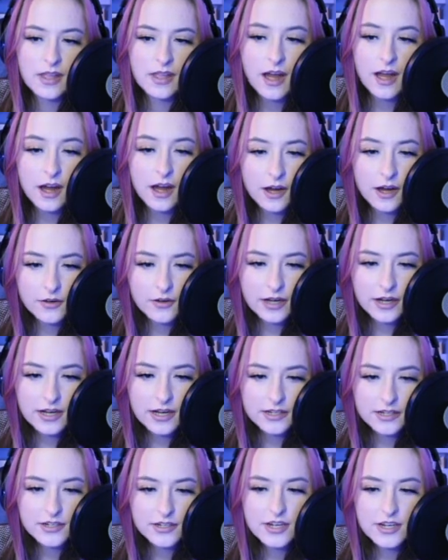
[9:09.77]
Oh
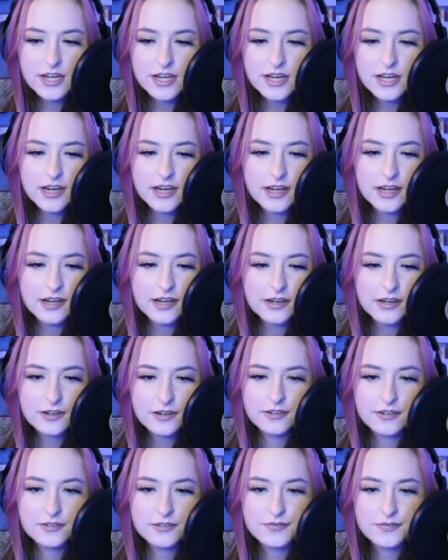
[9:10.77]
god,
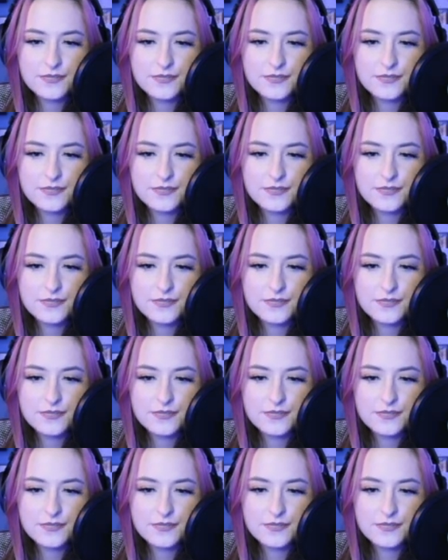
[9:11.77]
no!